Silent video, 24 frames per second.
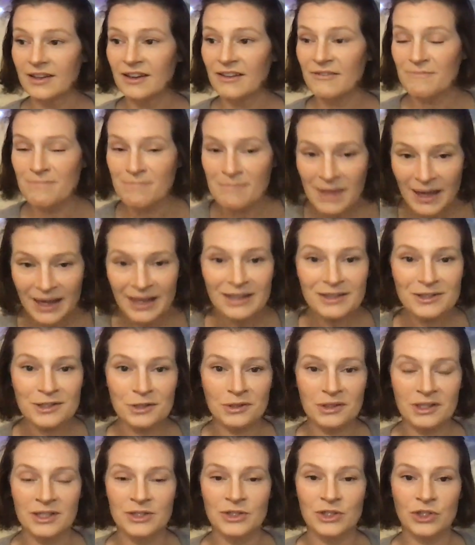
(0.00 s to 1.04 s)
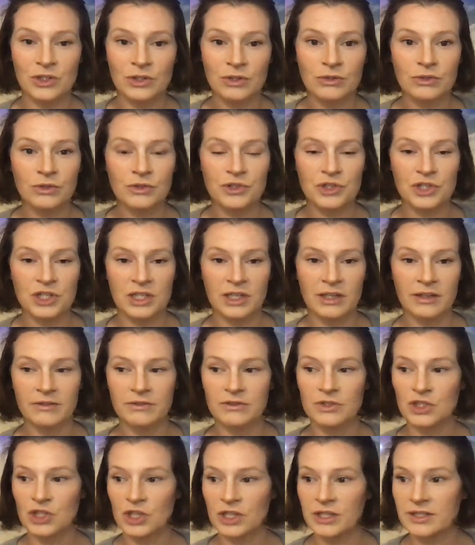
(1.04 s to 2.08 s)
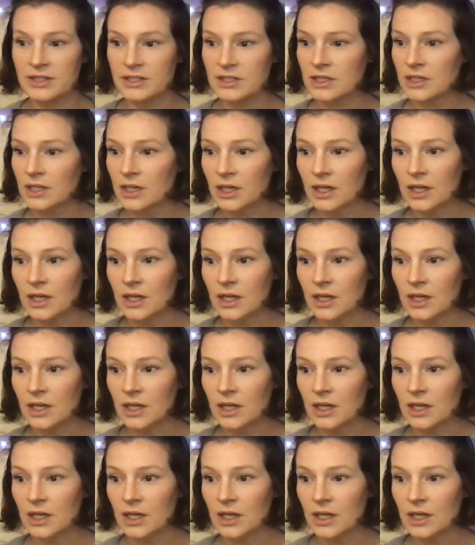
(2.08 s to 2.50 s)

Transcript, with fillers: Major internal shift. Just